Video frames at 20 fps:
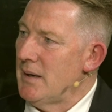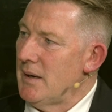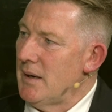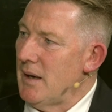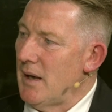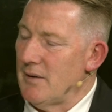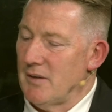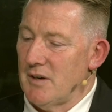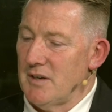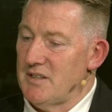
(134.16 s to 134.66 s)

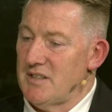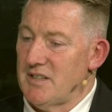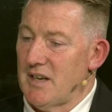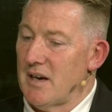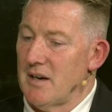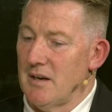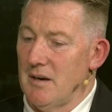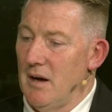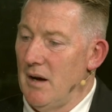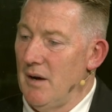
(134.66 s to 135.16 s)
Because
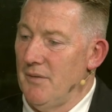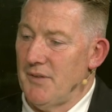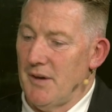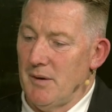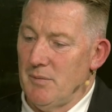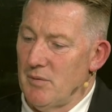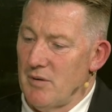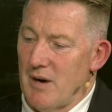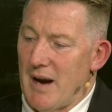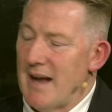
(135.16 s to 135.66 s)
second half they
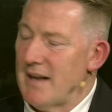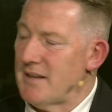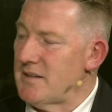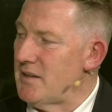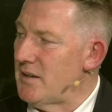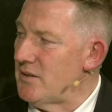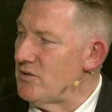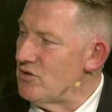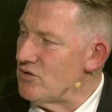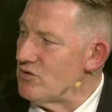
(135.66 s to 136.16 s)
mm. were at
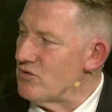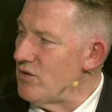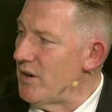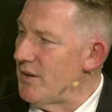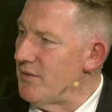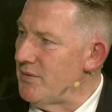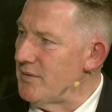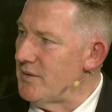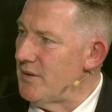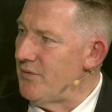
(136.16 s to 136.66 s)
it straight
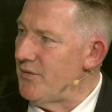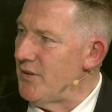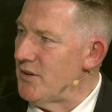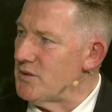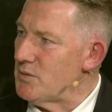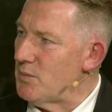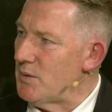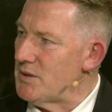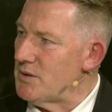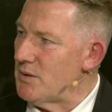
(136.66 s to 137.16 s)
mm. from the
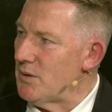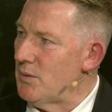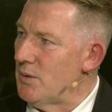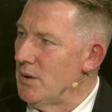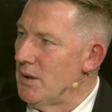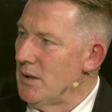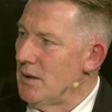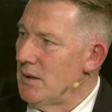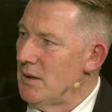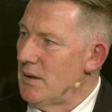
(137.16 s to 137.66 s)
first whistle,
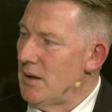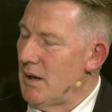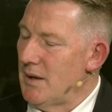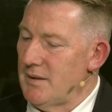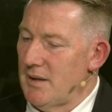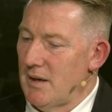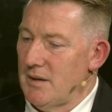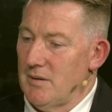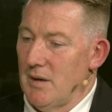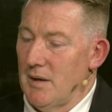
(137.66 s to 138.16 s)
and
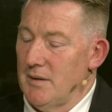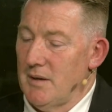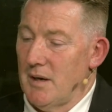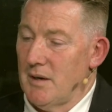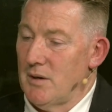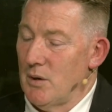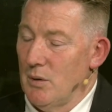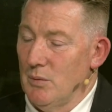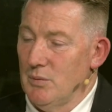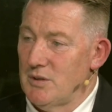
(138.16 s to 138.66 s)
they and they
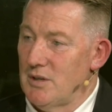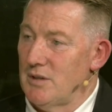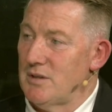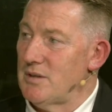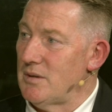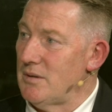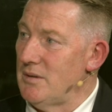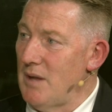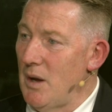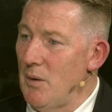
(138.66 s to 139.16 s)
caused
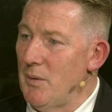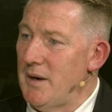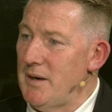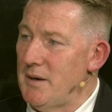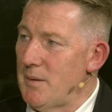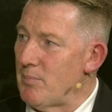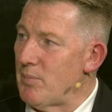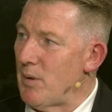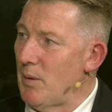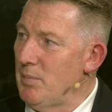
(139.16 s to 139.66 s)
us no end
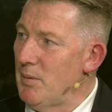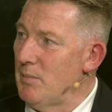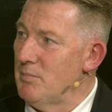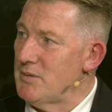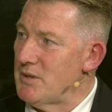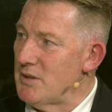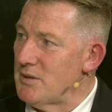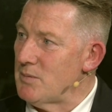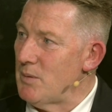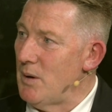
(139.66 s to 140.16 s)
of
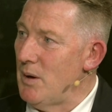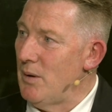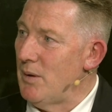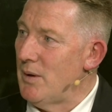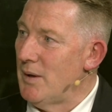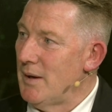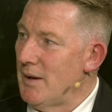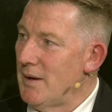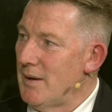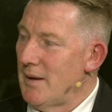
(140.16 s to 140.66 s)
problems as well.
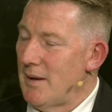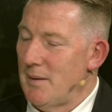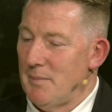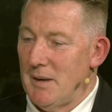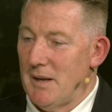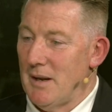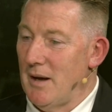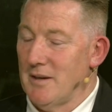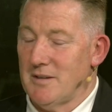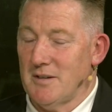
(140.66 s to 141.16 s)
I
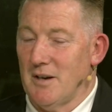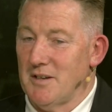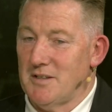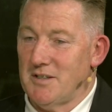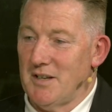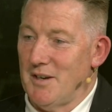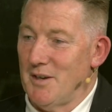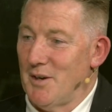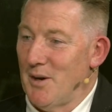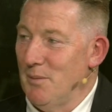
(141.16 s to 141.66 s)
mean, I, I
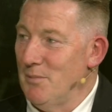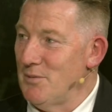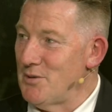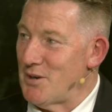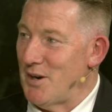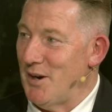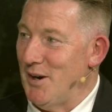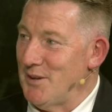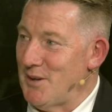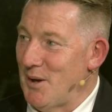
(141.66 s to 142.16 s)
said in
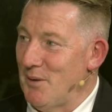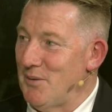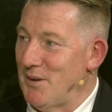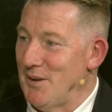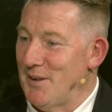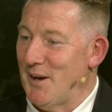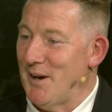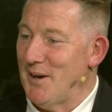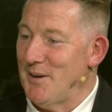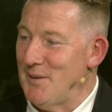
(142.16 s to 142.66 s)
commentary, I don't
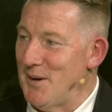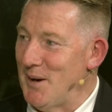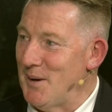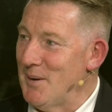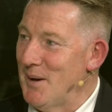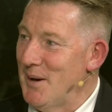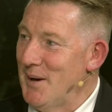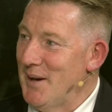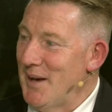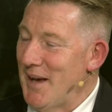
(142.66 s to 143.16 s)
think they had any
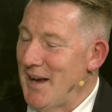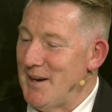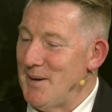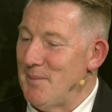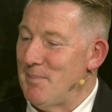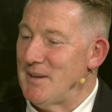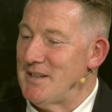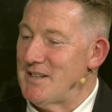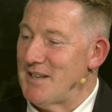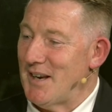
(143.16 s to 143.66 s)
any
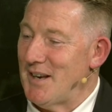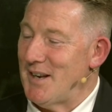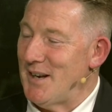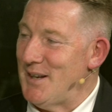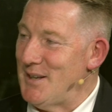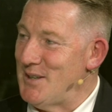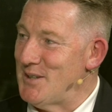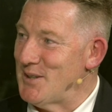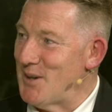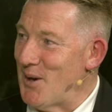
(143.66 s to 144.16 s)

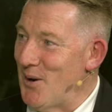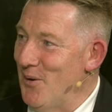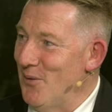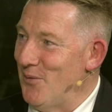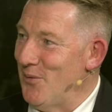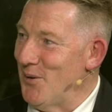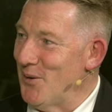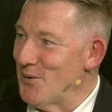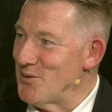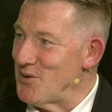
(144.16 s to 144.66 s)
particularly
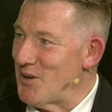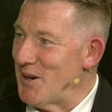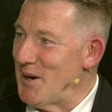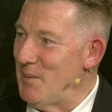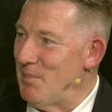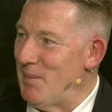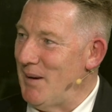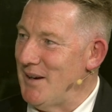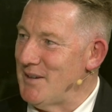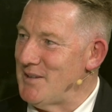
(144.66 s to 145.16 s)
skillful or tricky
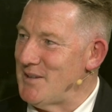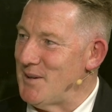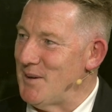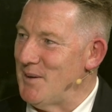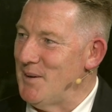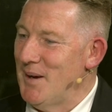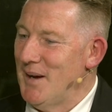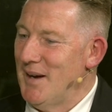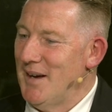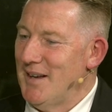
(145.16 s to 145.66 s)
players to
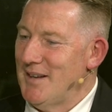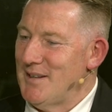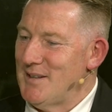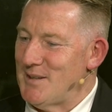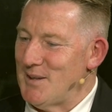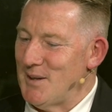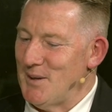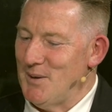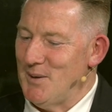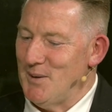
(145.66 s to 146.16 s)

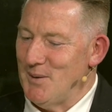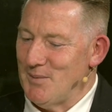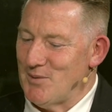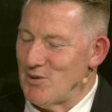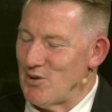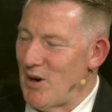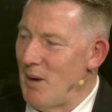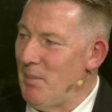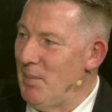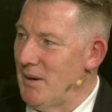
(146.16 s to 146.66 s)
to
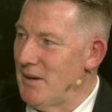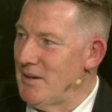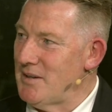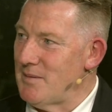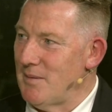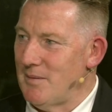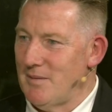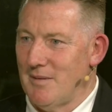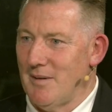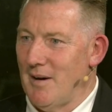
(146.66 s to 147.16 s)
trouble us,
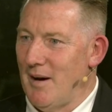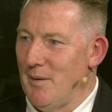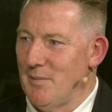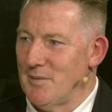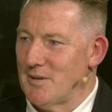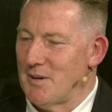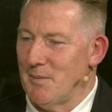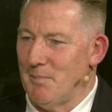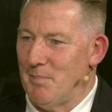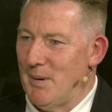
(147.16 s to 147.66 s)
and I
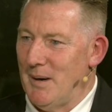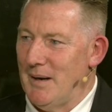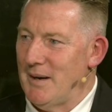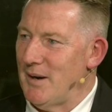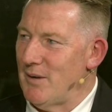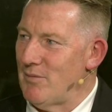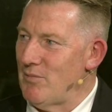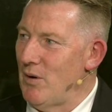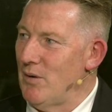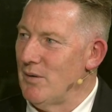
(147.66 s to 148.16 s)
was
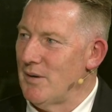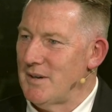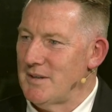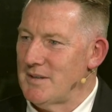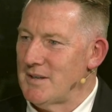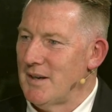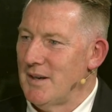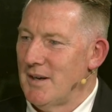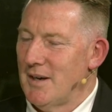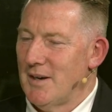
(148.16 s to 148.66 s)
completely wrong
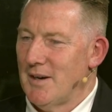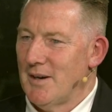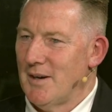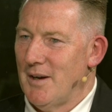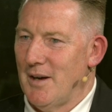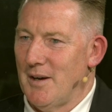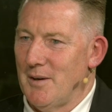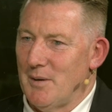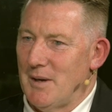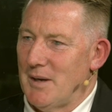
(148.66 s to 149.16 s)
because
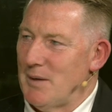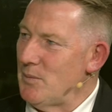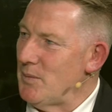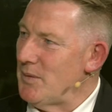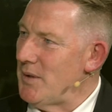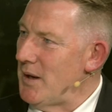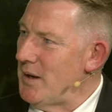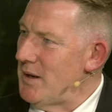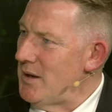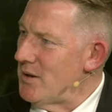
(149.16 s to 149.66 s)
uh,
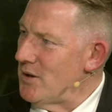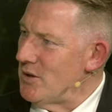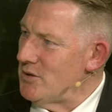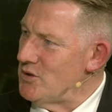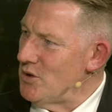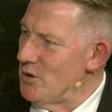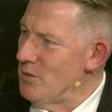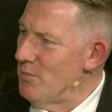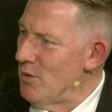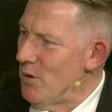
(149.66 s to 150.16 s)
the
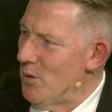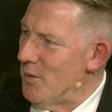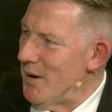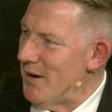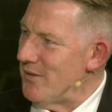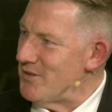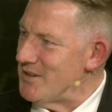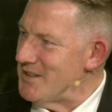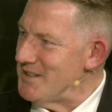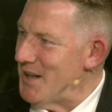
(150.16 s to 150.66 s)
Kazuma or
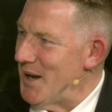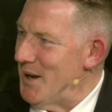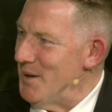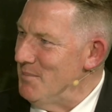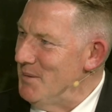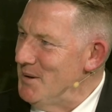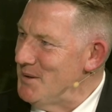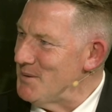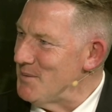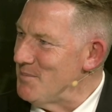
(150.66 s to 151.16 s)
whatever his name
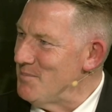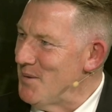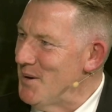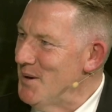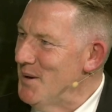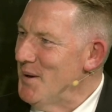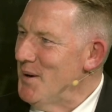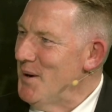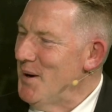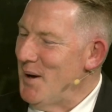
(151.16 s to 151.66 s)
is
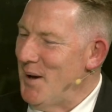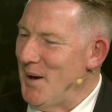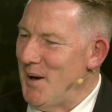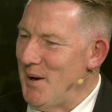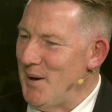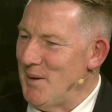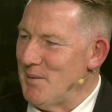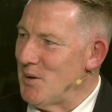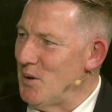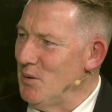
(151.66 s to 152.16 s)

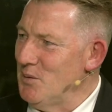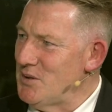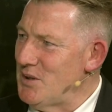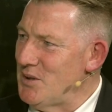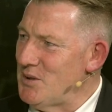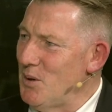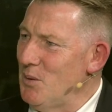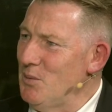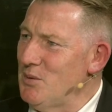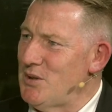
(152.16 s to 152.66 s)
uh, caused
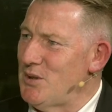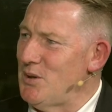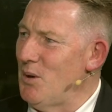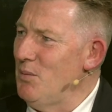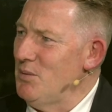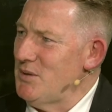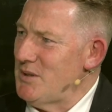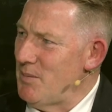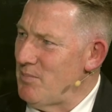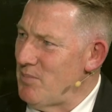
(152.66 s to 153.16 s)
us all
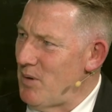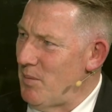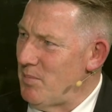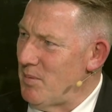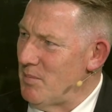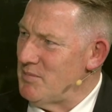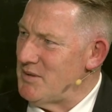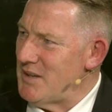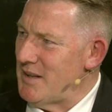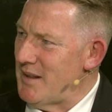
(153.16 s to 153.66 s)
sorts of
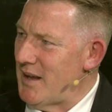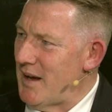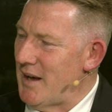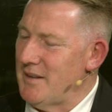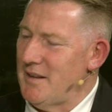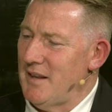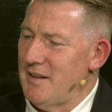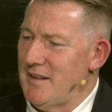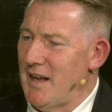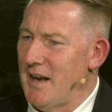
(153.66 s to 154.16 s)
problems in that. And
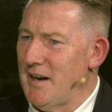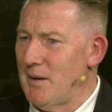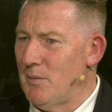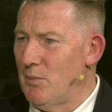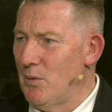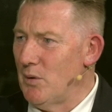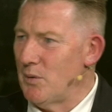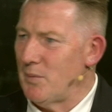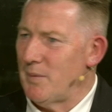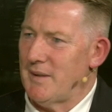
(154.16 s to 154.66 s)
then Danny
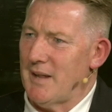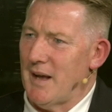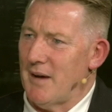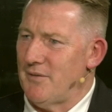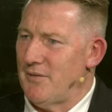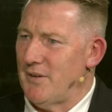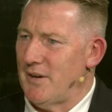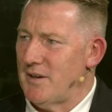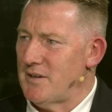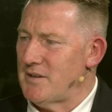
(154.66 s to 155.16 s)
Ward with
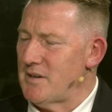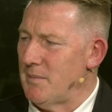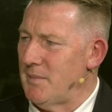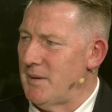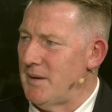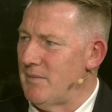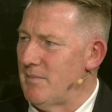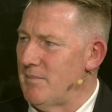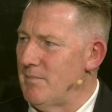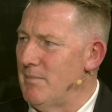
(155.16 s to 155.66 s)
that finish, I
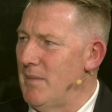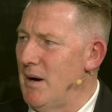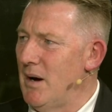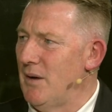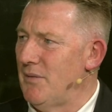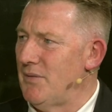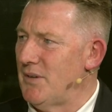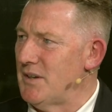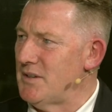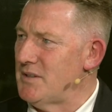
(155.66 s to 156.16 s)
mean,
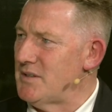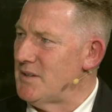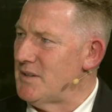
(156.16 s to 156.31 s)
marvellous.